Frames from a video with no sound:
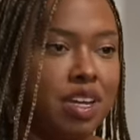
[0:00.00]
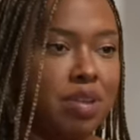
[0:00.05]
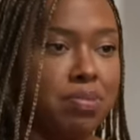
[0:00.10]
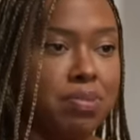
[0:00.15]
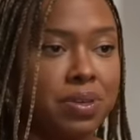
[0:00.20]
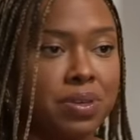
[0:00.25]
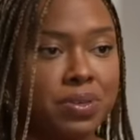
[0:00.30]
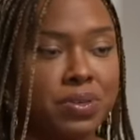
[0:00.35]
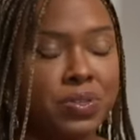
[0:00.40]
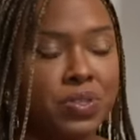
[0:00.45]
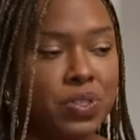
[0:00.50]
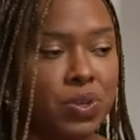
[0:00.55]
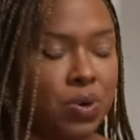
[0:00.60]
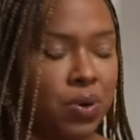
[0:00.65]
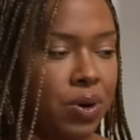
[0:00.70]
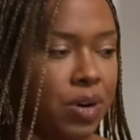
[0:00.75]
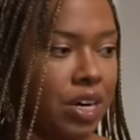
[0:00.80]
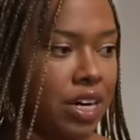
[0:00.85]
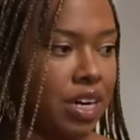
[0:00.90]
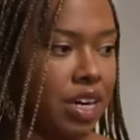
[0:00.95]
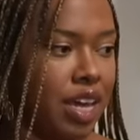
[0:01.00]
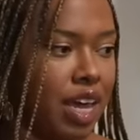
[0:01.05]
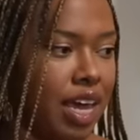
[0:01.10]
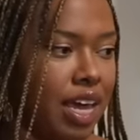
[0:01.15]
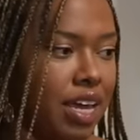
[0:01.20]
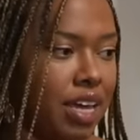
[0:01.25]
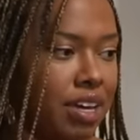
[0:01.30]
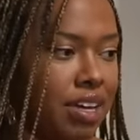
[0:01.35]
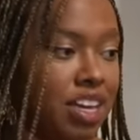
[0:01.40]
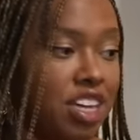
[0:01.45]
an abuse or
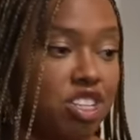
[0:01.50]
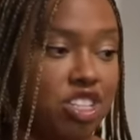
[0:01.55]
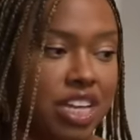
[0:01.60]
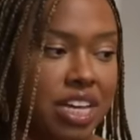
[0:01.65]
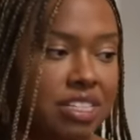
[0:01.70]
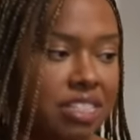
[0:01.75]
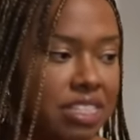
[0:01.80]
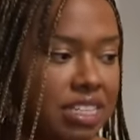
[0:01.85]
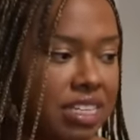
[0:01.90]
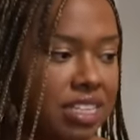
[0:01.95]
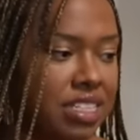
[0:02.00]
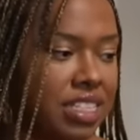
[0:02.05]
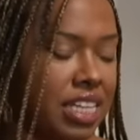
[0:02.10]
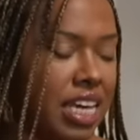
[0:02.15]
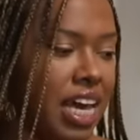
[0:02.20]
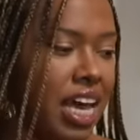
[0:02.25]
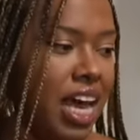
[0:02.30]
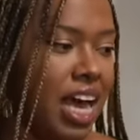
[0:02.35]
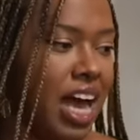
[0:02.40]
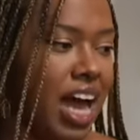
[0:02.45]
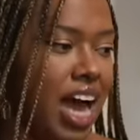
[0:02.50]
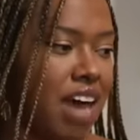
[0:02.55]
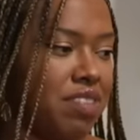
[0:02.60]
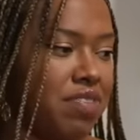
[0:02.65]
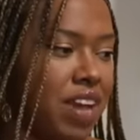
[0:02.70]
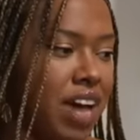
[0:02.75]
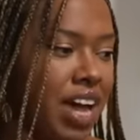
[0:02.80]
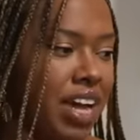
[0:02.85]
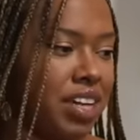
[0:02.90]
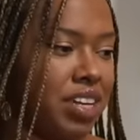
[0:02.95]
a injustice,
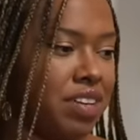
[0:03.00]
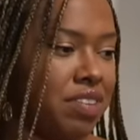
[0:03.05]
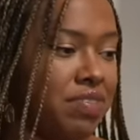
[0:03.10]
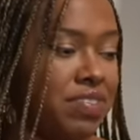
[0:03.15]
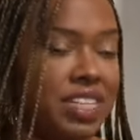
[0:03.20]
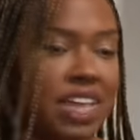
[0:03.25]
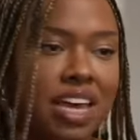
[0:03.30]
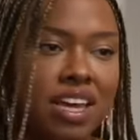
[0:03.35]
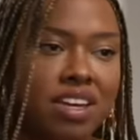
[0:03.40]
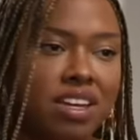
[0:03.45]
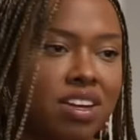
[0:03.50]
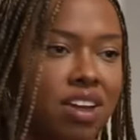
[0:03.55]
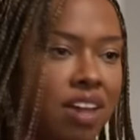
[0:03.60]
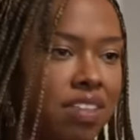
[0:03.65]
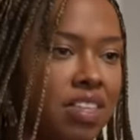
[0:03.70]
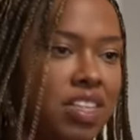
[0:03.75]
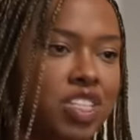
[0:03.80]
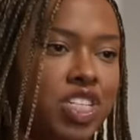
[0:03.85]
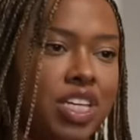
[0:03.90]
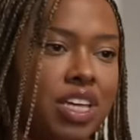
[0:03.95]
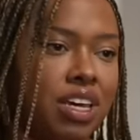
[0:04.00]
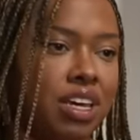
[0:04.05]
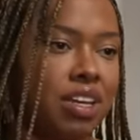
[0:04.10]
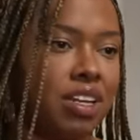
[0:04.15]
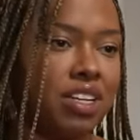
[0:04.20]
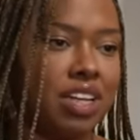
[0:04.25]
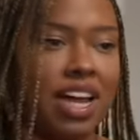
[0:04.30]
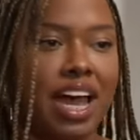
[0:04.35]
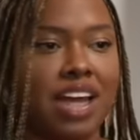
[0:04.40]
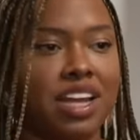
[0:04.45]
I've kind of taken it on the chin
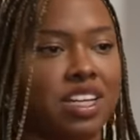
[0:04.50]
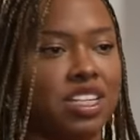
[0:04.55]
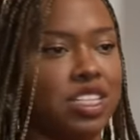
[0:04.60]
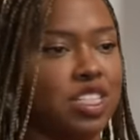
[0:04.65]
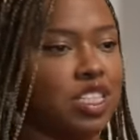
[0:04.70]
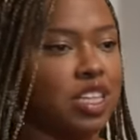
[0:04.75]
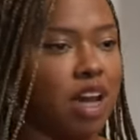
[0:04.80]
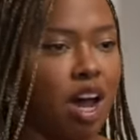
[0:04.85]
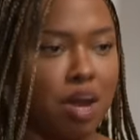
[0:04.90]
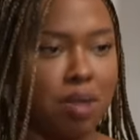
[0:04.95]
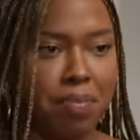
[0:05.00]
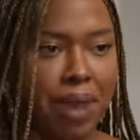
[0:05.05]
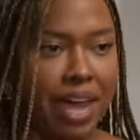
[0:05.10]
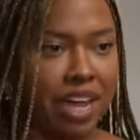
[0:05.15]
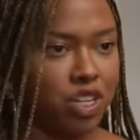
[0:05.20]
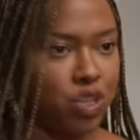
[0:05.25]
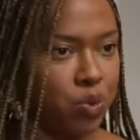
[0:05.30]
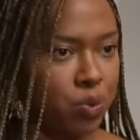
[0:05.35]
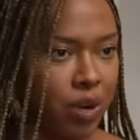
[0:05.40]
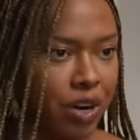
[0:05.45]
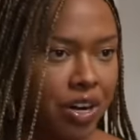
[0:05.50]
and kind of just gone back to